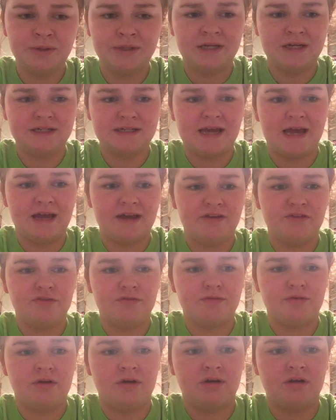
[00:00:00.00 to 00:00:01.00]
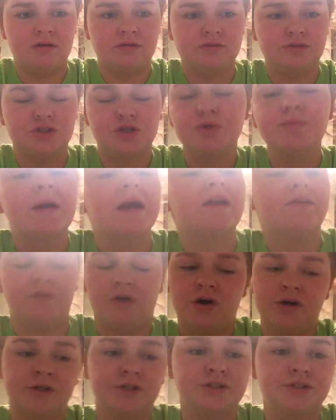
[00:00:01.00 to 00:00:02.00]
going to have 2 maid of
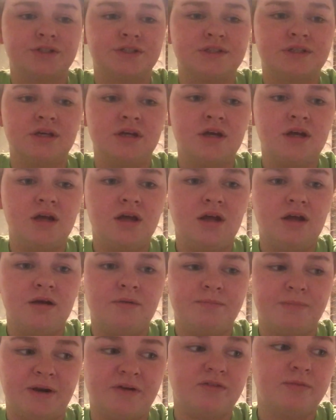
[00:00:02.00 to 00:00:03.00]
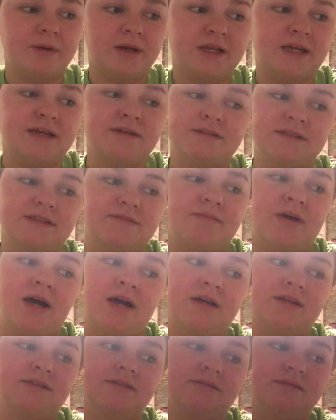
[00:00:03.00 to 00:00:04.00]
honors, but everybody else in
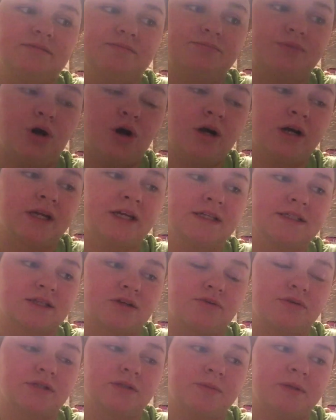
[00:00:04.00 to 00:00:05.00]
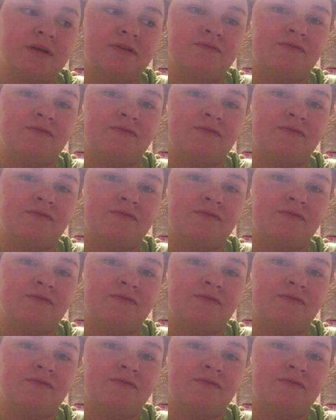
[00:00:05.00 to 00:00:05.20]
my party is going to be